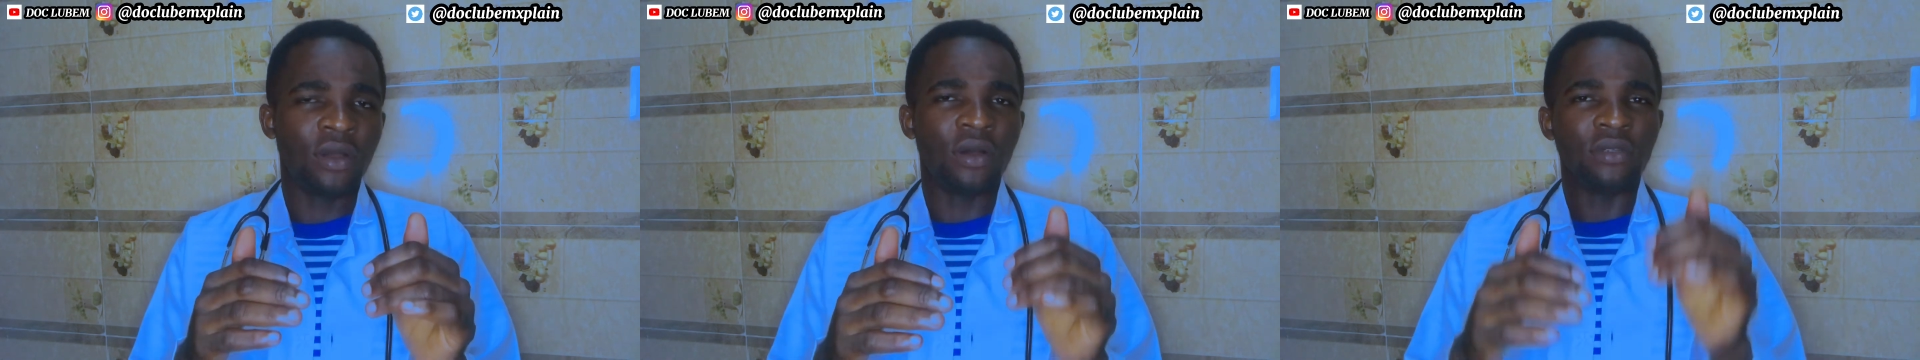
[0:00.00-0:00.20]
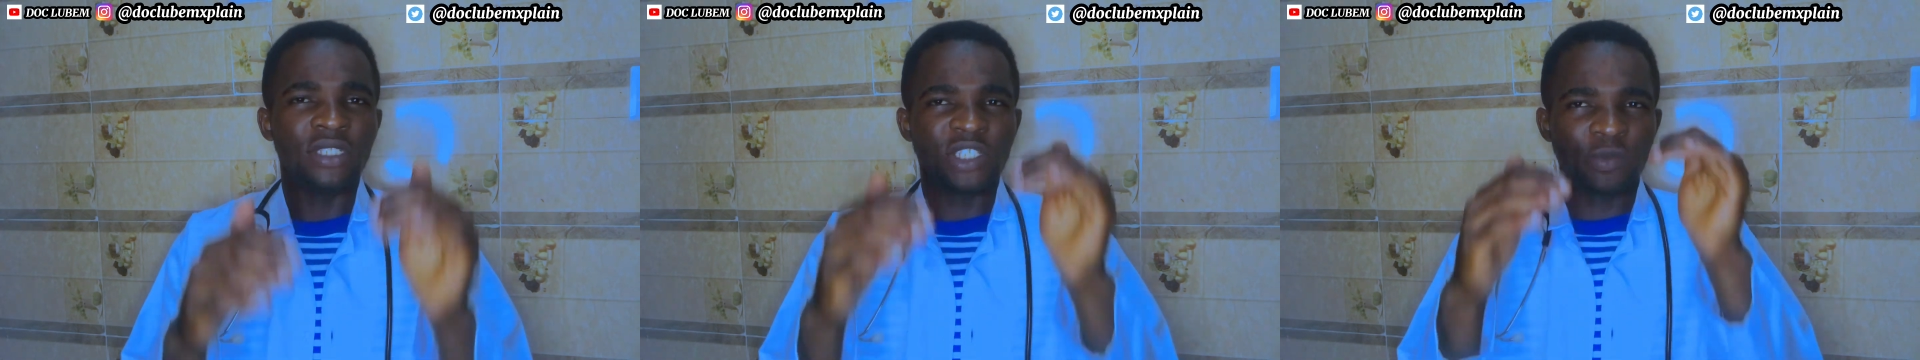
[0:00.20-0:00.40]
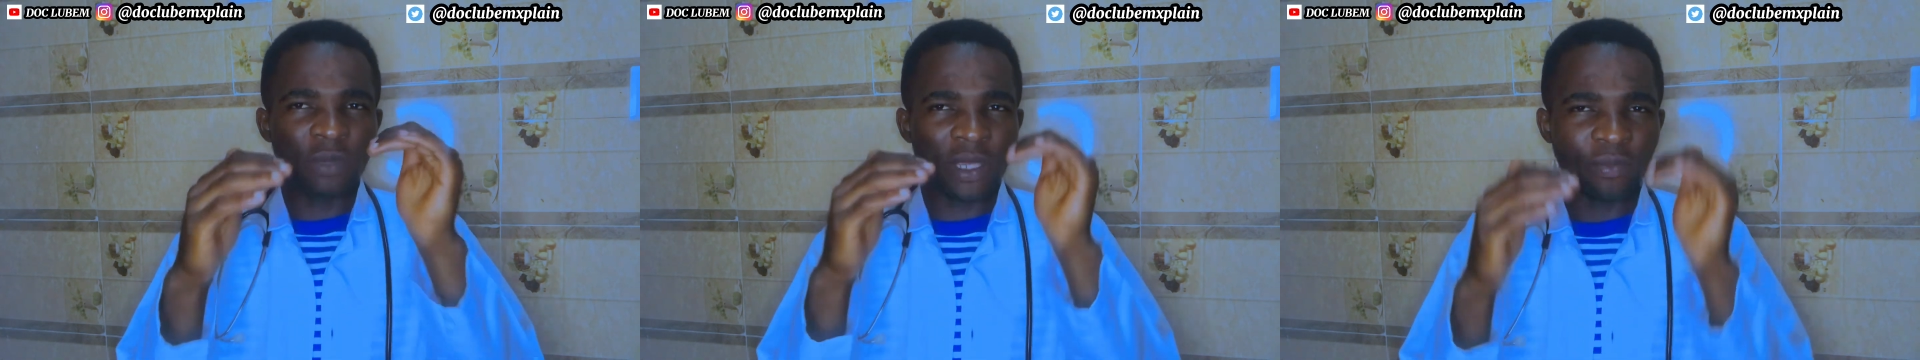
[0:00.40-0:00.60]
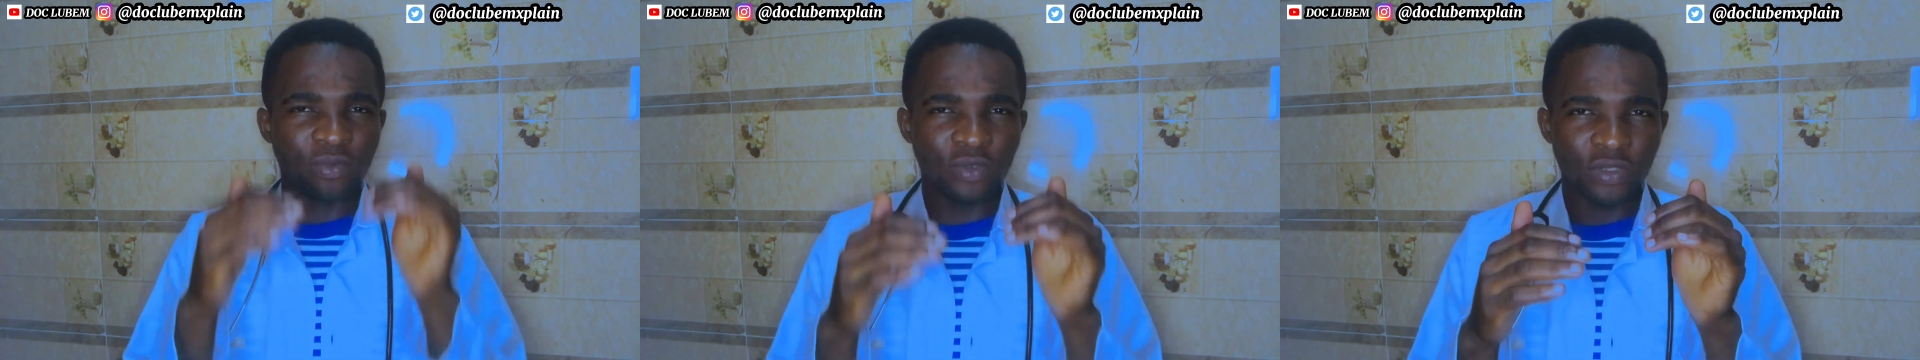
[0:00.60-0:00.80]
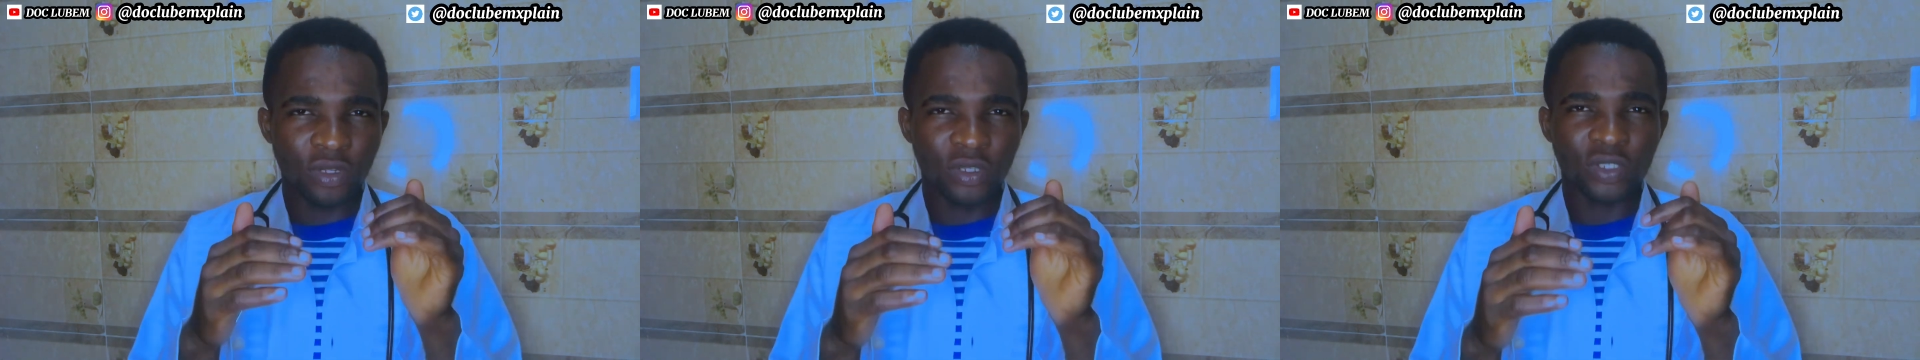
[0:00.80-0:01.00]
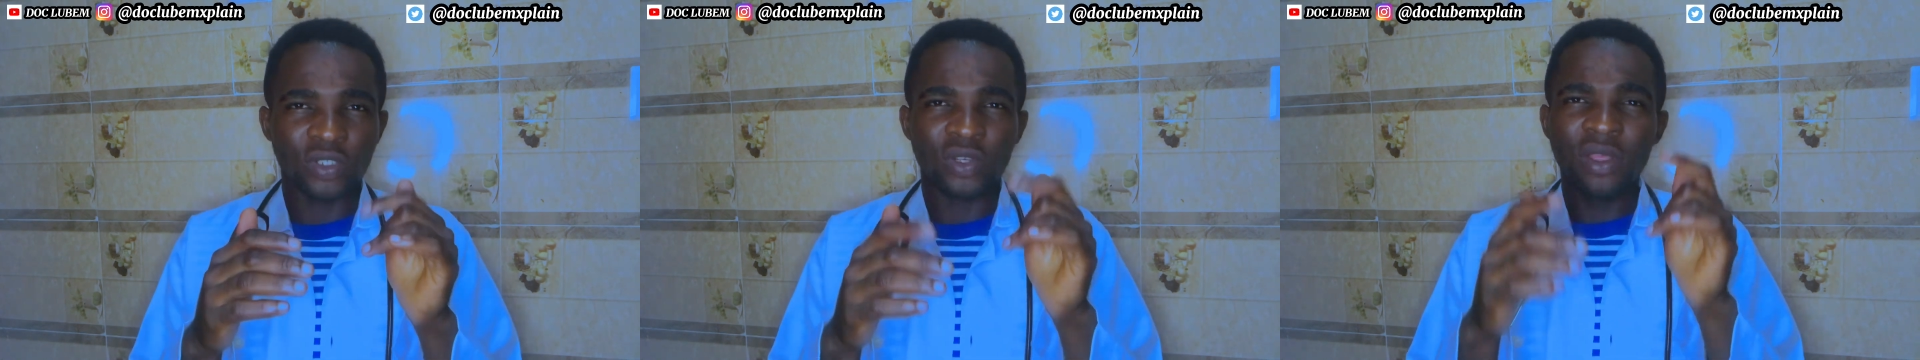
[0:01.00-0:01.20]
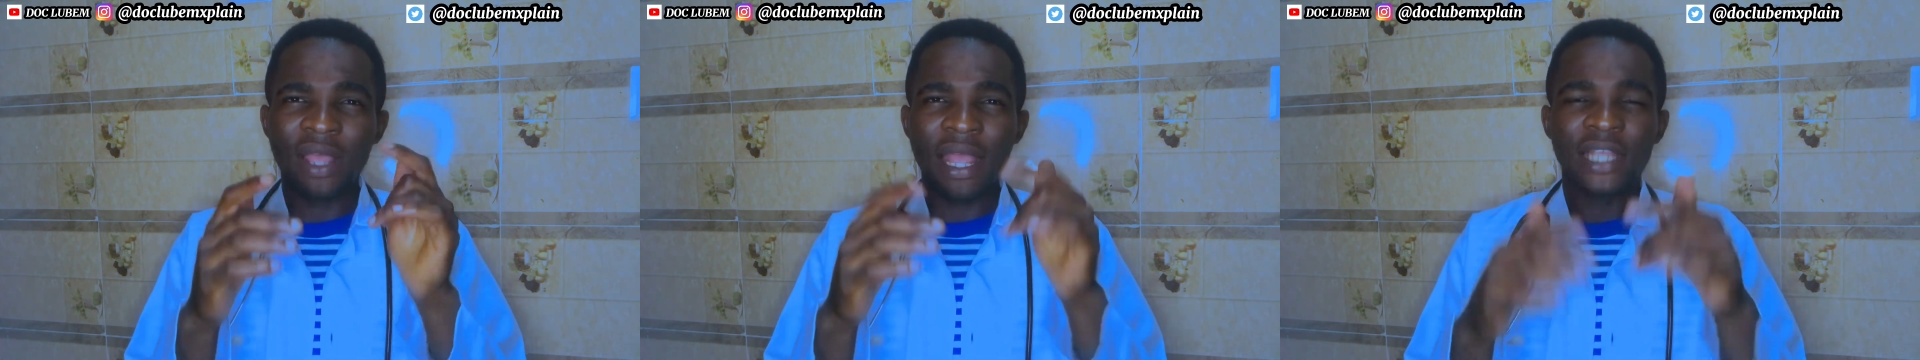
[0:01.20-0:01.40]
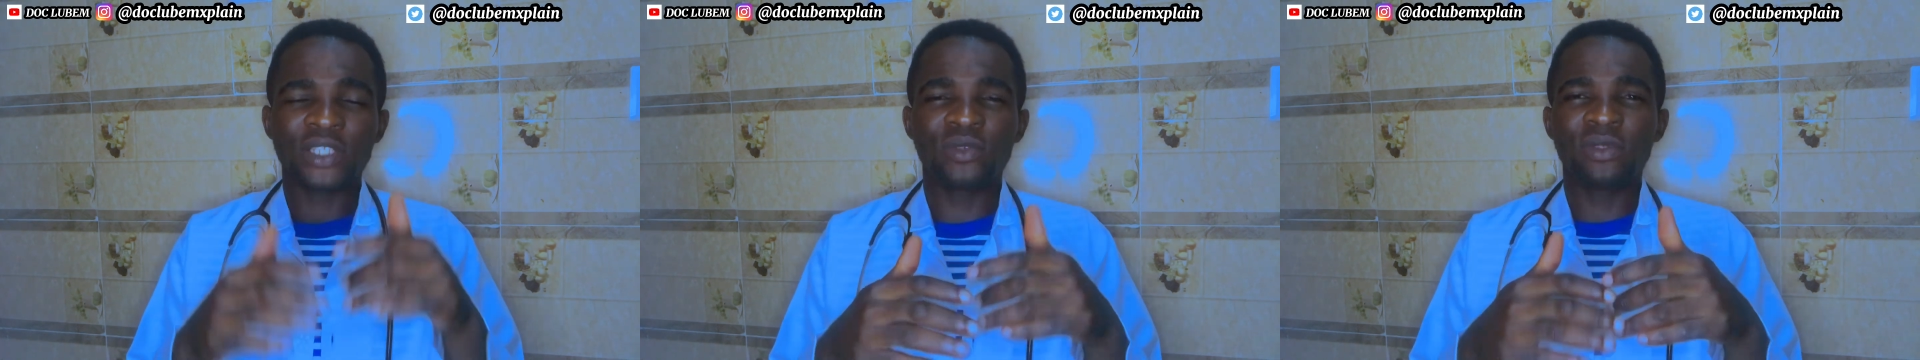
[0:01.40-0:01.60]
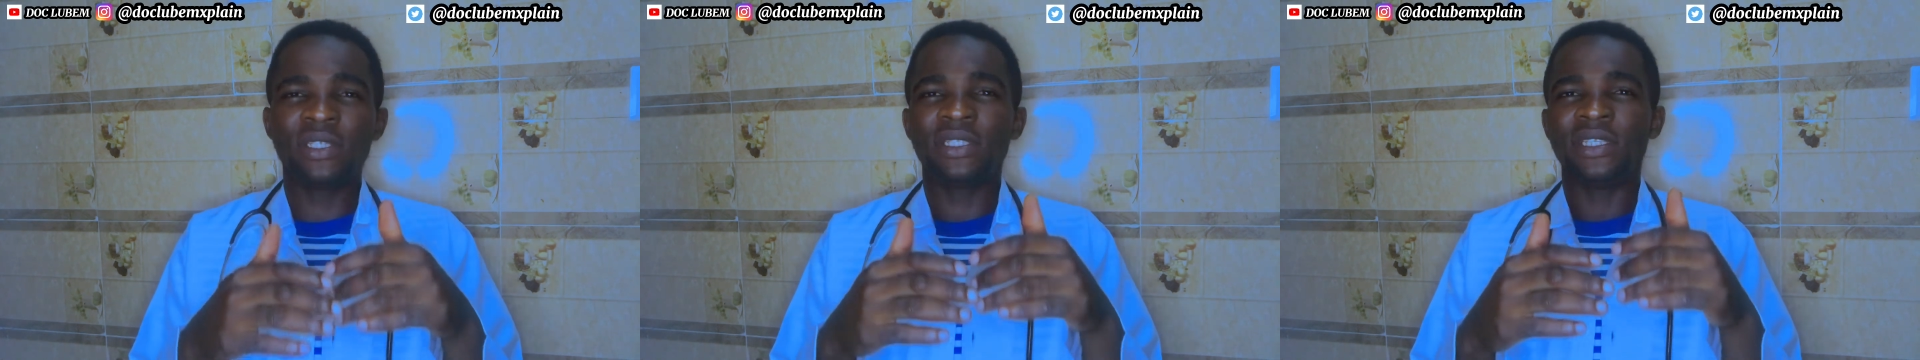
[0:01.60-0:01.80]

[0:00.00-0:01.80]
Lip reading: or the sperm production, not actually